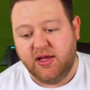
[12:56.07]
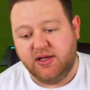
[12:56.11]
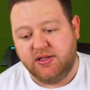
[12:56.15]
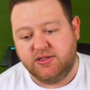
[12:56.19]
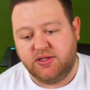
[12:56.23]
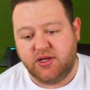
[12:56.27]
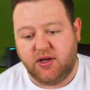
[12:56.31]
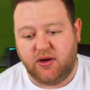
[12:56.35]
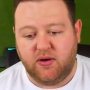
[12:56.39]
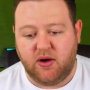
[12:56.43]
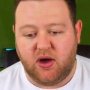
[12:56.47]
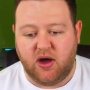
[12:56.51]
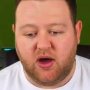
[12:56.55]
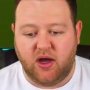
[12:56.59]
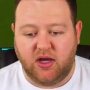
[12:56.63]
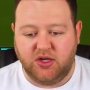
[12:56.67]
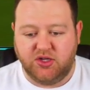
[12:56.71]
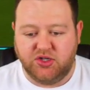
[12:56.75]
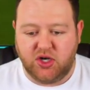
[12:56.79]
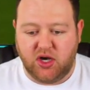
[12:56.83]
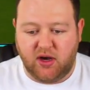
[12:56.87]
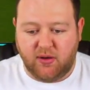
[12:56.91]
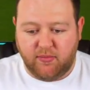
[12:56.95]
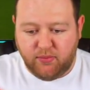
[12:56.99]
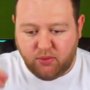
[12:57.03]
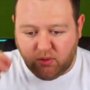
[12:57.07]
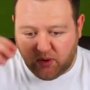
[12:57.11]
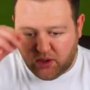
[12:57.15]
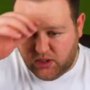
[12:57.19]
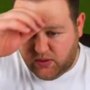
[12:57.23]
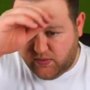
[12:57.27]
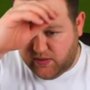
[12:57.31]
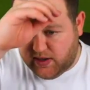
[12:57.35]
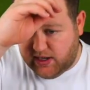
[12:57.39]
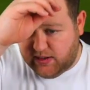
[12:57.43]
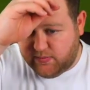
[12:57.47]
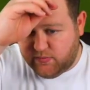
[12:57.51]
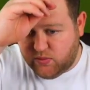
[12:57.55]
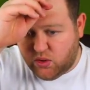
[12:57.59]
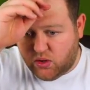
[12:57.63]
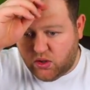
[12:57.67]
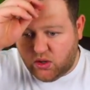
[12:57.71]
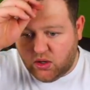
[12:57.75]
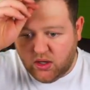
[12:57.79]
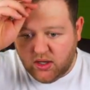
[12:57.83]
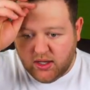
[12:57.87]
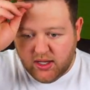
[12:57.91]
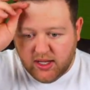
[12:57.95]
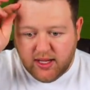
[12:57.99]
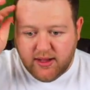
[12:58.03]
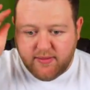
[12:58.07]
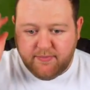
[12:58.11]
so I shan't bore you anymore.